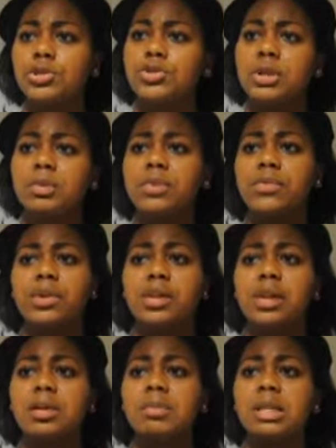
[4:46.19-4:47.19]
Treatment for
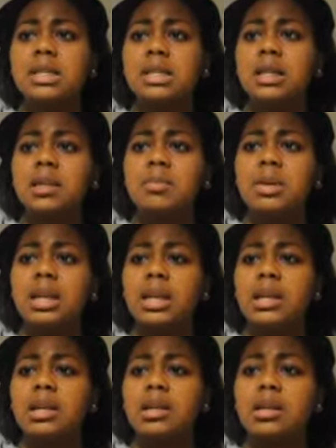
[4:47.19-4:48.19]
them is going to
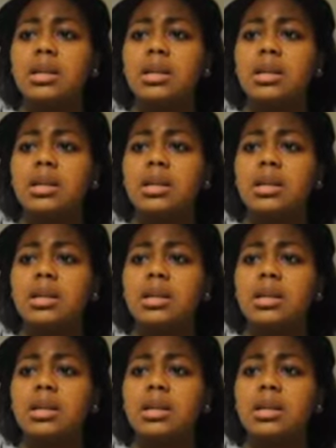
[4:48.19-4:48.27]
be